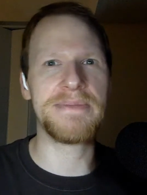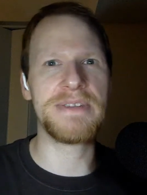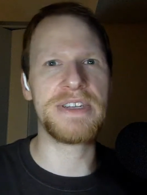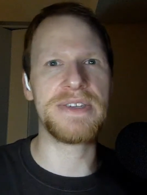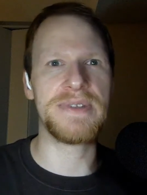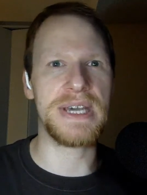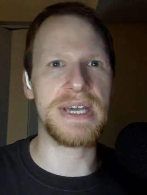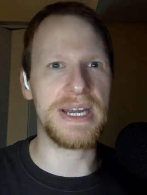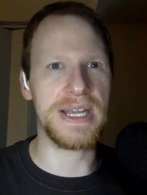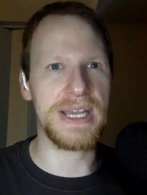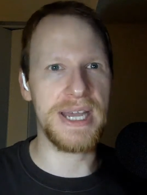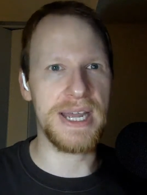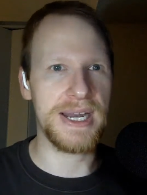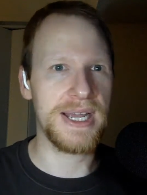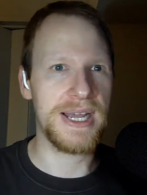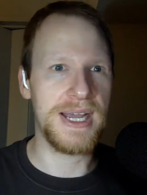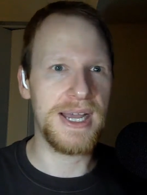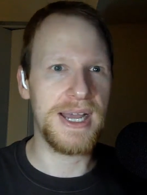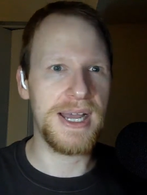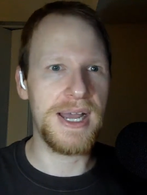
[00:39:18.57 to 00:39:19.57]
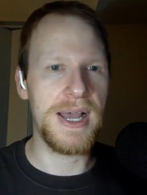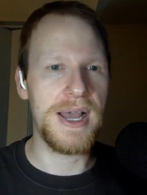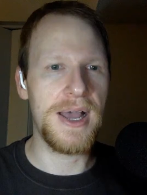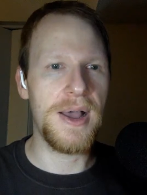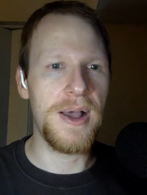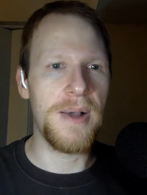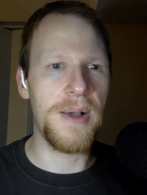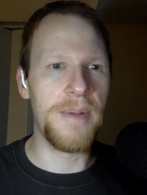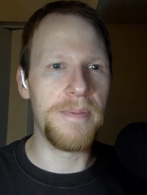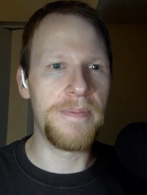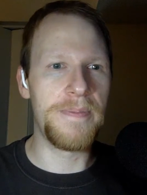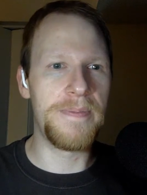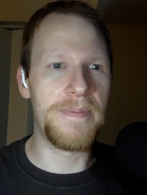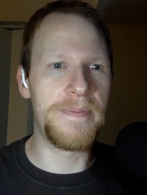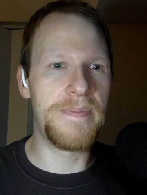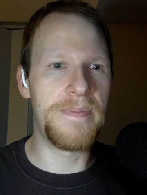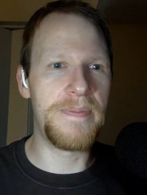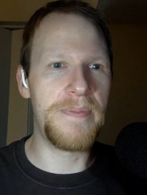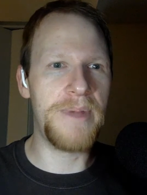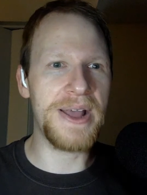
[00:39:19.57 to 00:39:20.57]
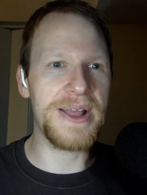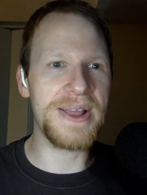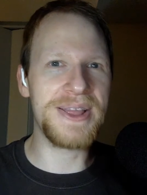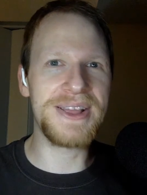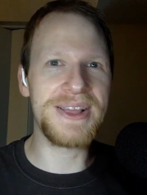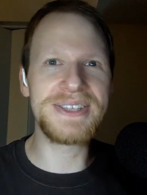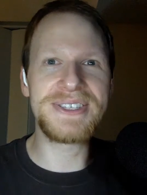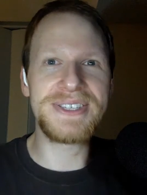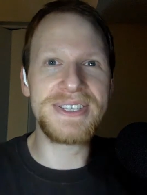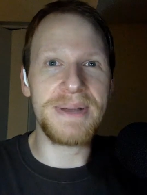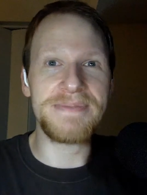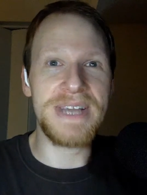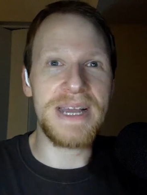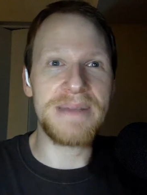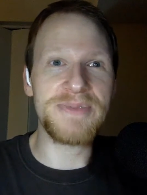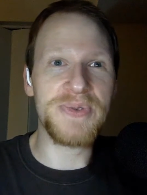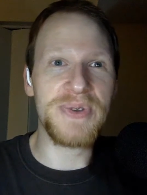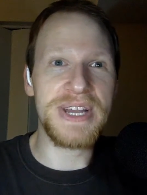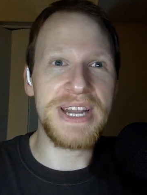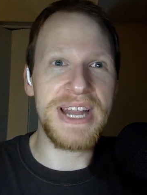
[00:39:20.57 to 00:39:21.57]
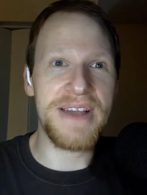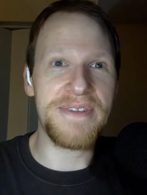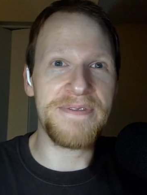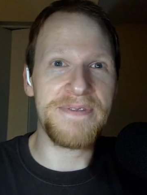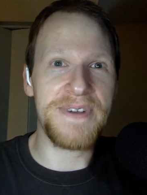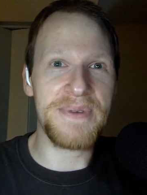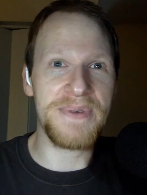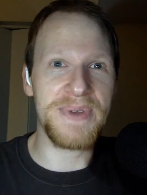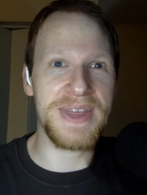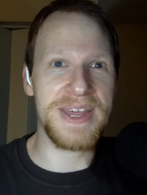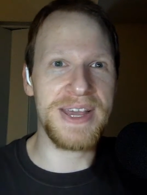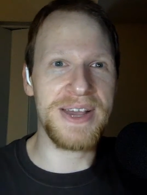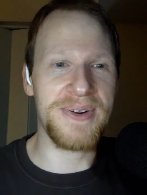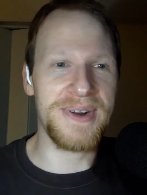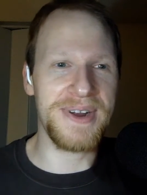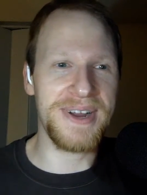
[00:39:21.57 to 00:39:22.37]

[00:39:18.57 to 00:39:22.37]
Let me do that again. But sometimes we could have fun with it.